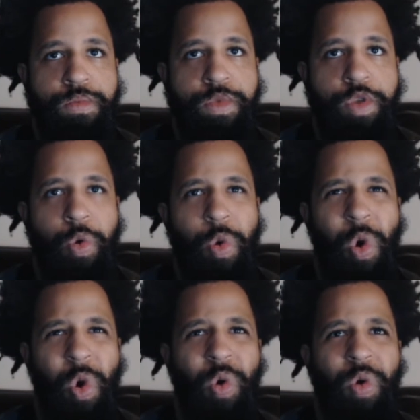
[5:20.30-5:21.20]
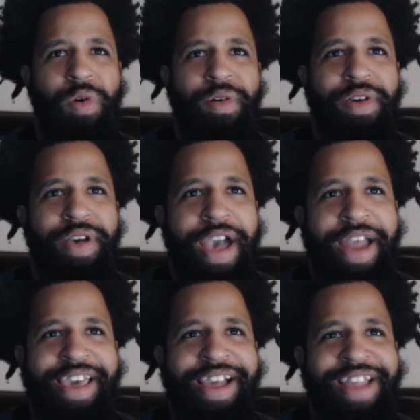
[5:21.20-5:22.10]
Ooh! Head
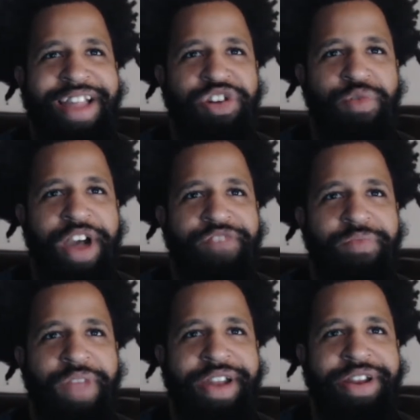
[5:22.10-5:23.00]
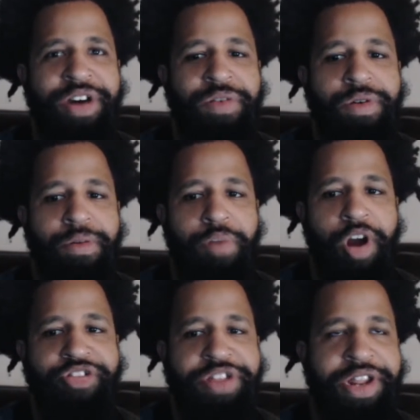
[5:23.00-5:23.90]
kick at the end of the round from Lando.
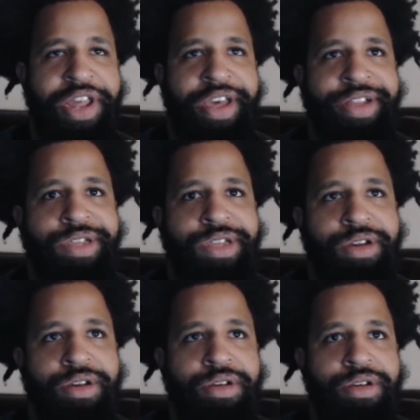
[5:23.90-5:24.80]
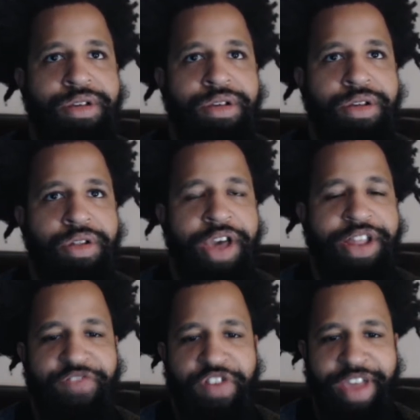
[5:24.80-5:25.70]
Partially lands. Luckily
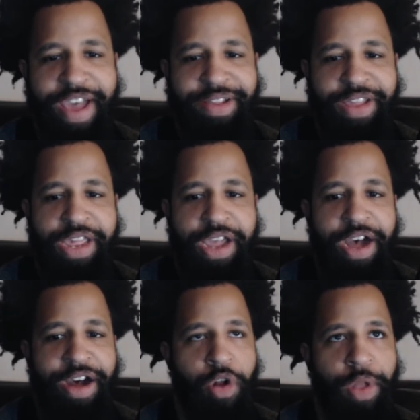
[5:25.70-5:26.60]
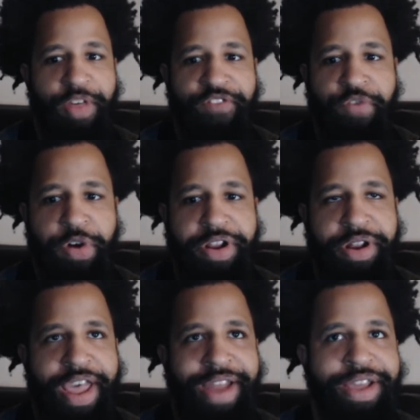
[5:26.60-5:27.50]
for Yancy, only the foot
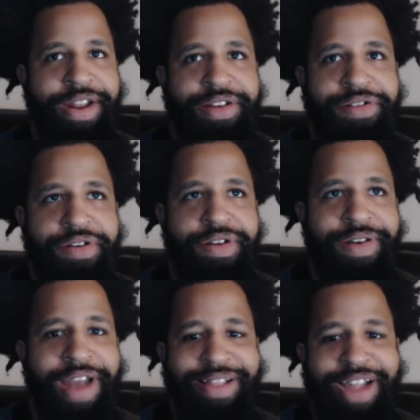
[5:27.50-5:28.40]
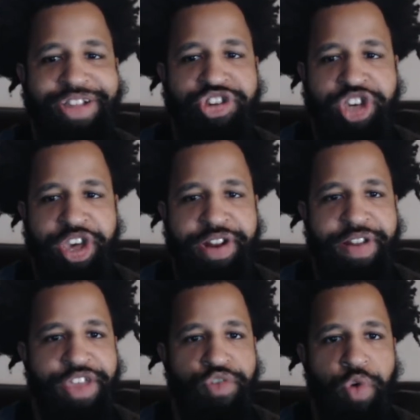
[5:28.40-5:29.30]
landed. Not that shin
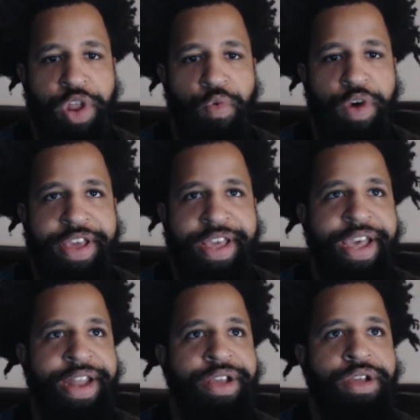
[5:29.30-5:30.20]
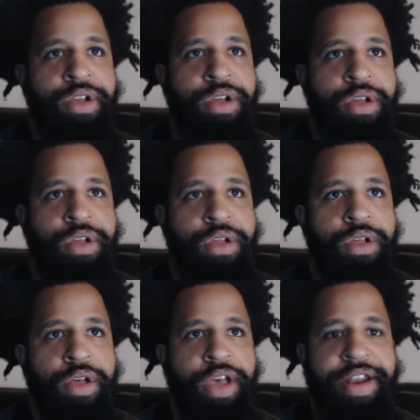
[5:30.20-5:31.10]
that you really want to get
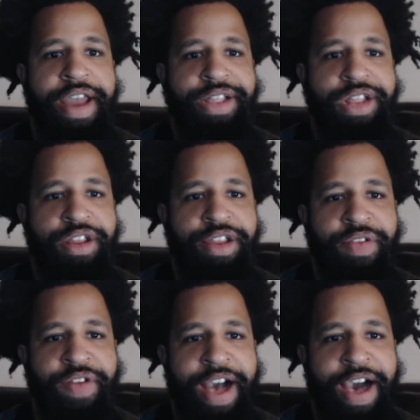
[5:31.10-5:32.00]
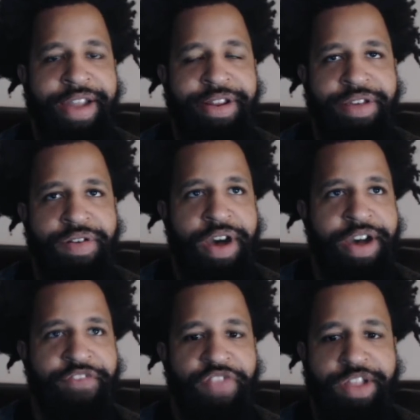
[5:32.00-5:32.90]
connected to the other guy to
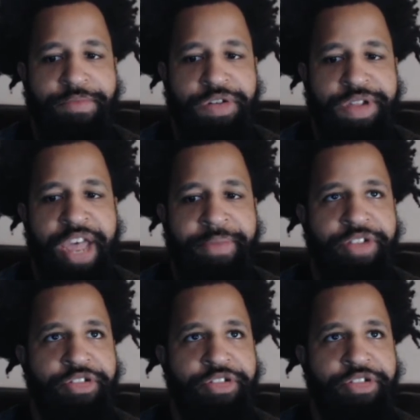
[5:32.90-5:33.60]
inflict the most damage.